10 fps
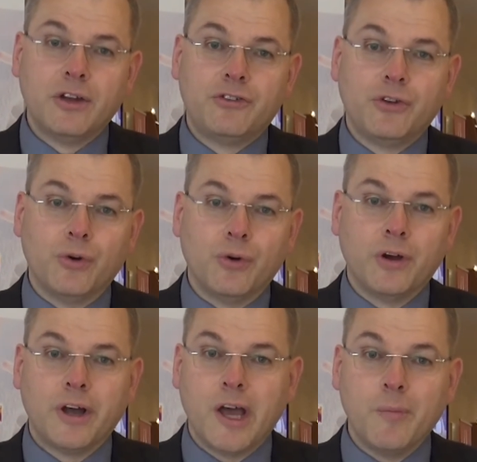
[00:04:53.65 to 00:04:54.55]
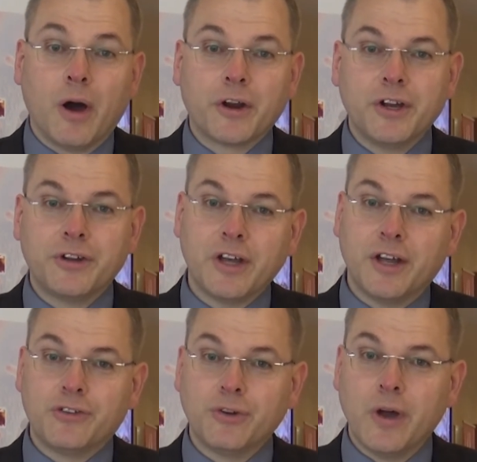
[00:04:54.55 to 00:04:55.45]
to a market
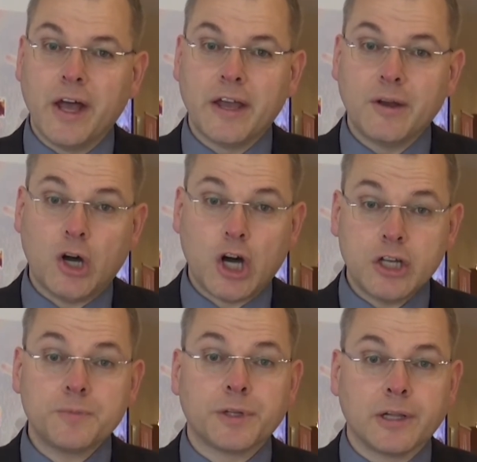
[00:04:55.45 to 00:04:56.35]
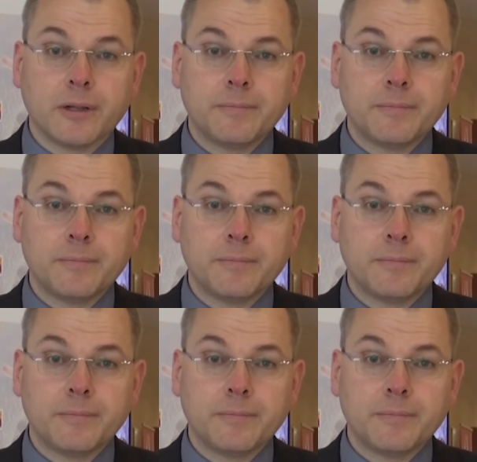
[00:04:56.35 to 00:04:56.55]
and to a hospital.